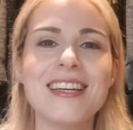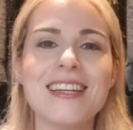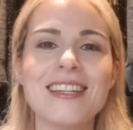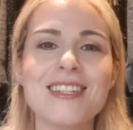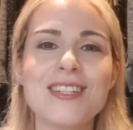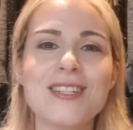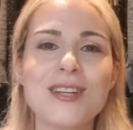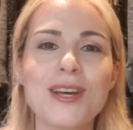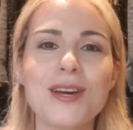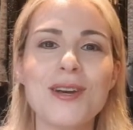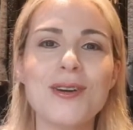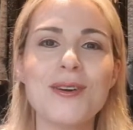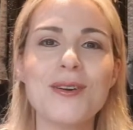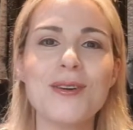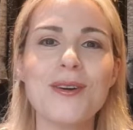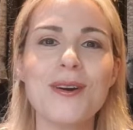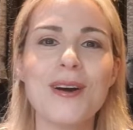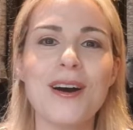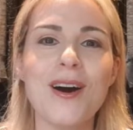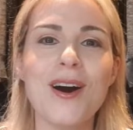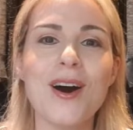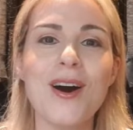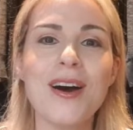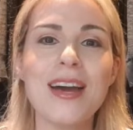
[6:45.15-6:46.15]
So
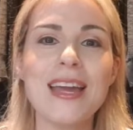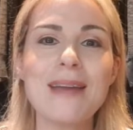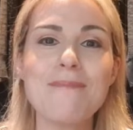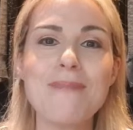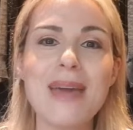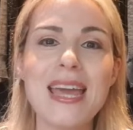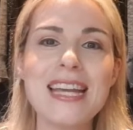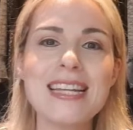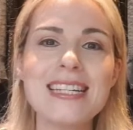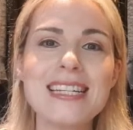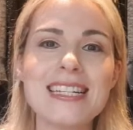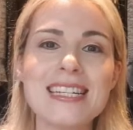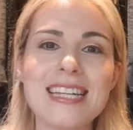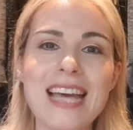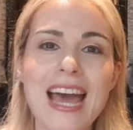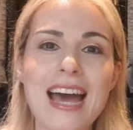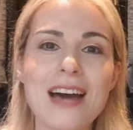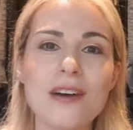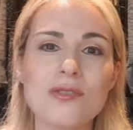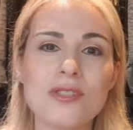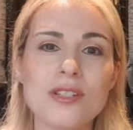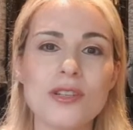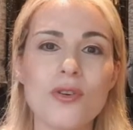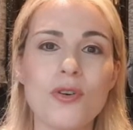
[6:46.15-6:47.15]
I made it
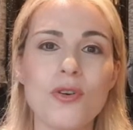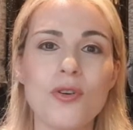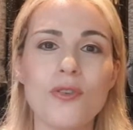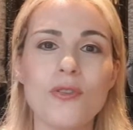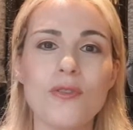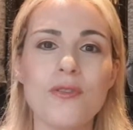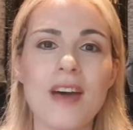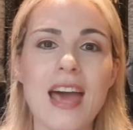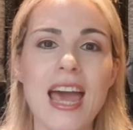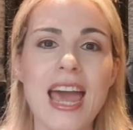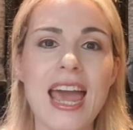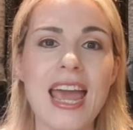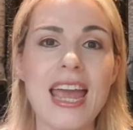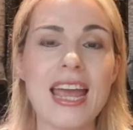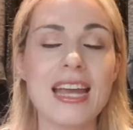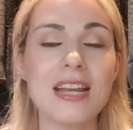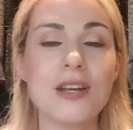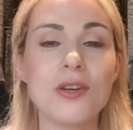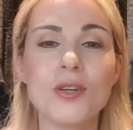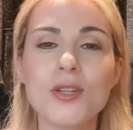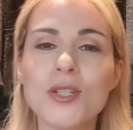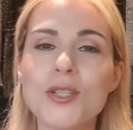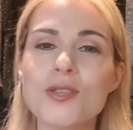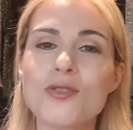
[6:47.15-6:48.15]
out of a
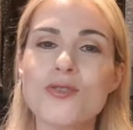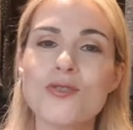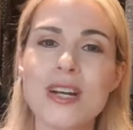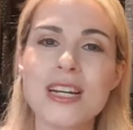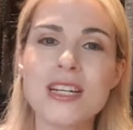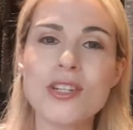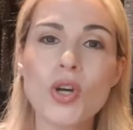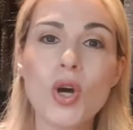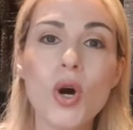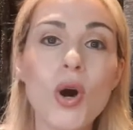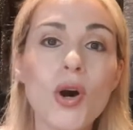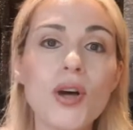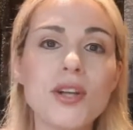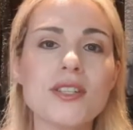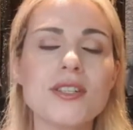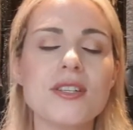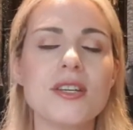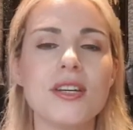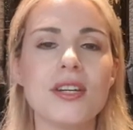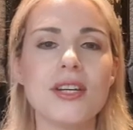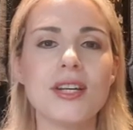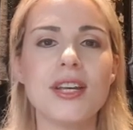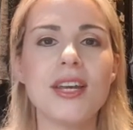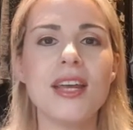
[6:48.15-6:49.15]
non-stretch
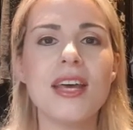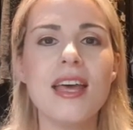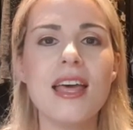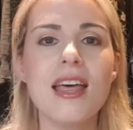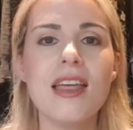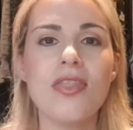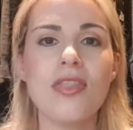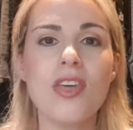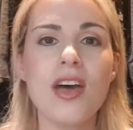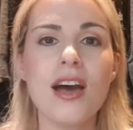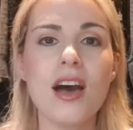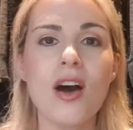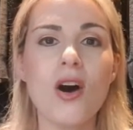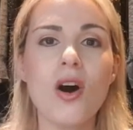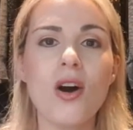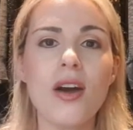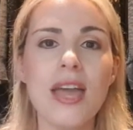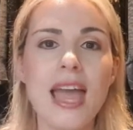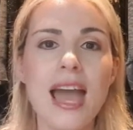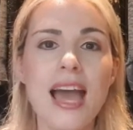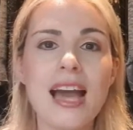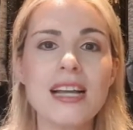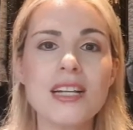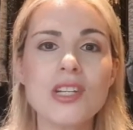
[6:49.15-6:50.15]
cotton that
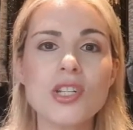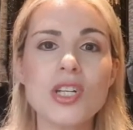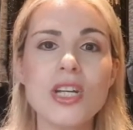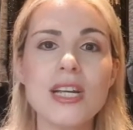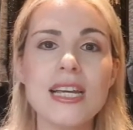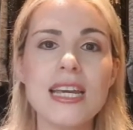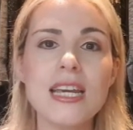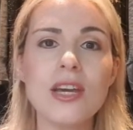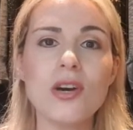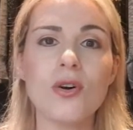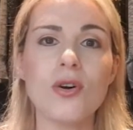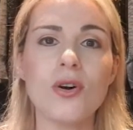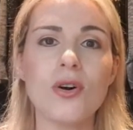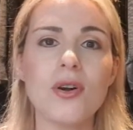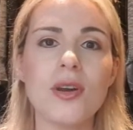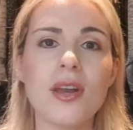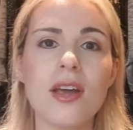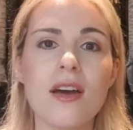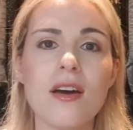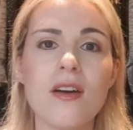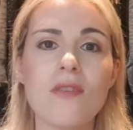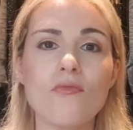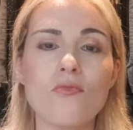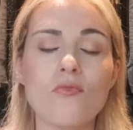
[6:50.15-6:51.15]
I actually got
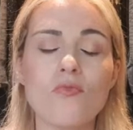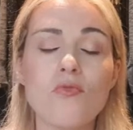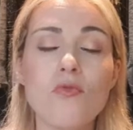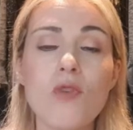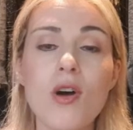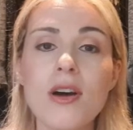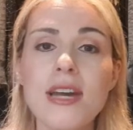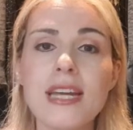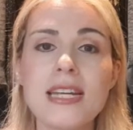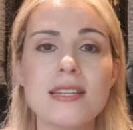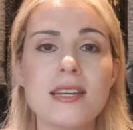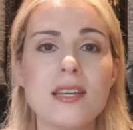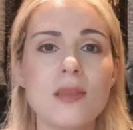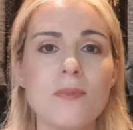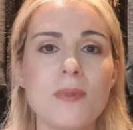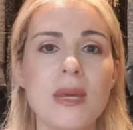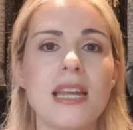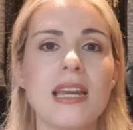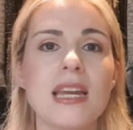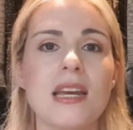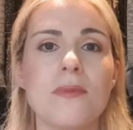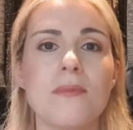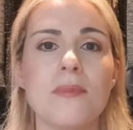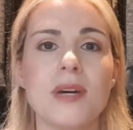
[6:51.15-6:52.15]
right at the
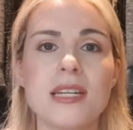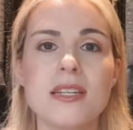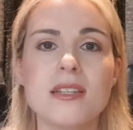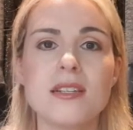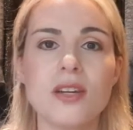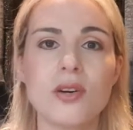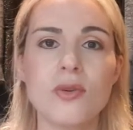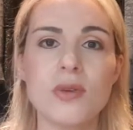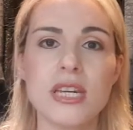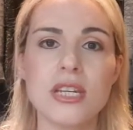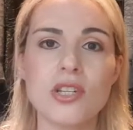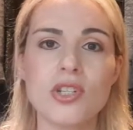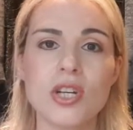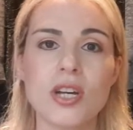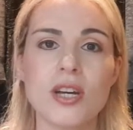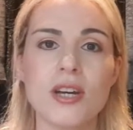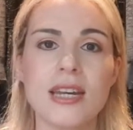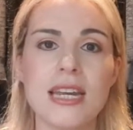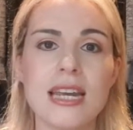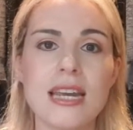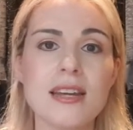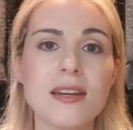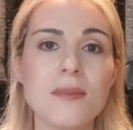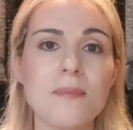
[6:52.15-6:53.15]
beginning of my sewing
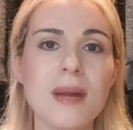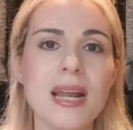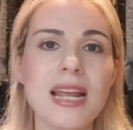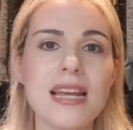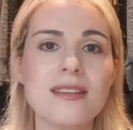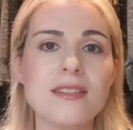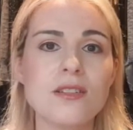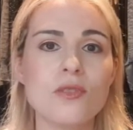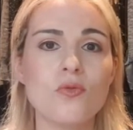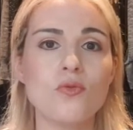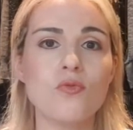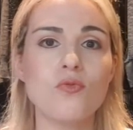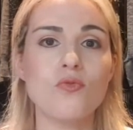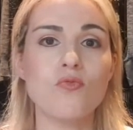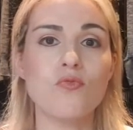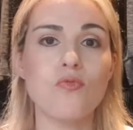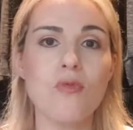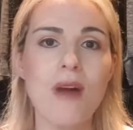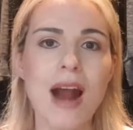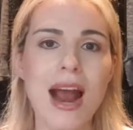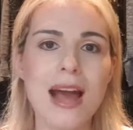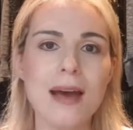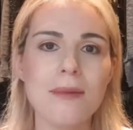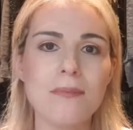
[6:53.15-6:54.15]
journey at a place called
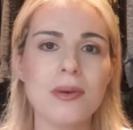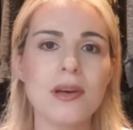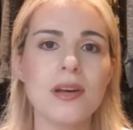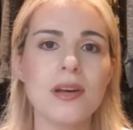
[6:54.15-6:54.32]
Wrap,